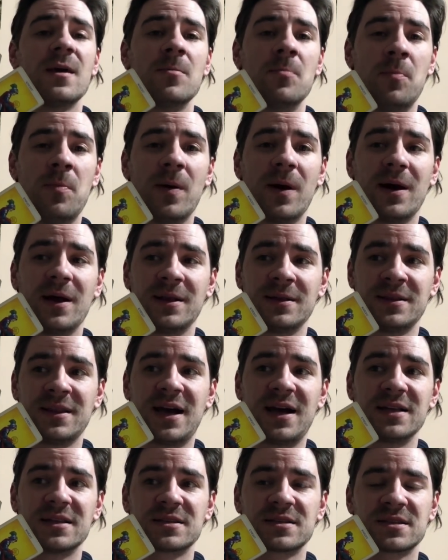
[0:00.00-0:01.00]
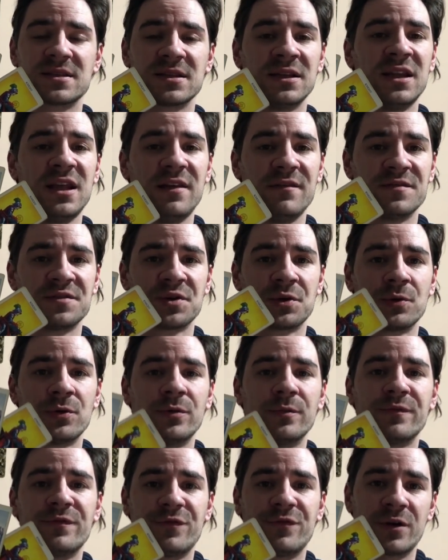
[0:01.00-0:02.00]
but that leaves a
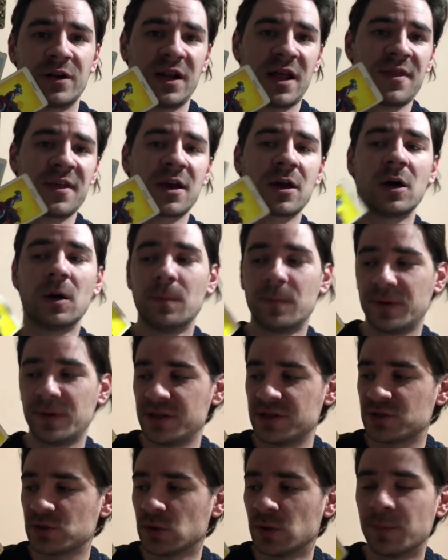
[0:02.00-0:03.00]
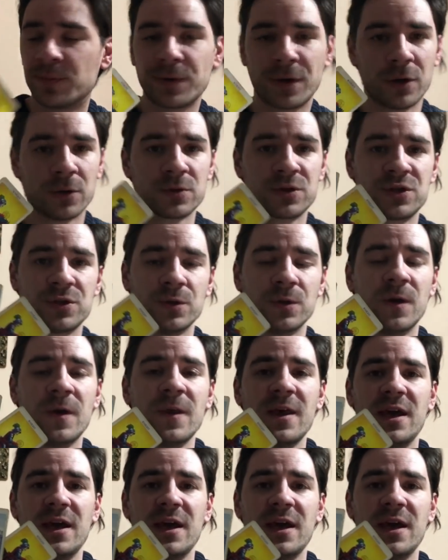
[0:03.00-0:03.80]
room for another company to approach you.